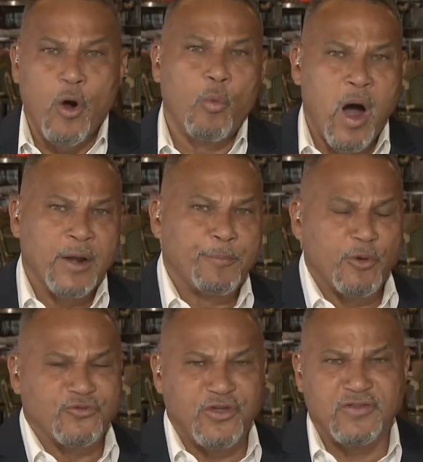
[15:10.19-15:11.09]
don't want to
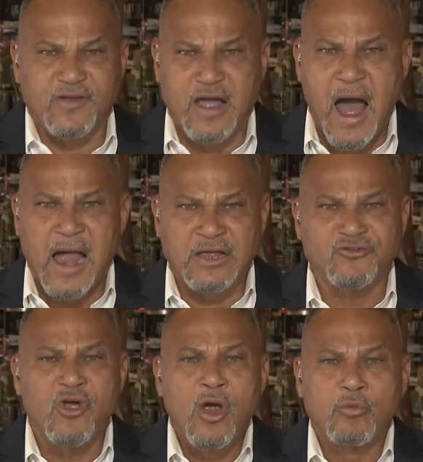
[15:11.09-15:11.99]
proceed to college.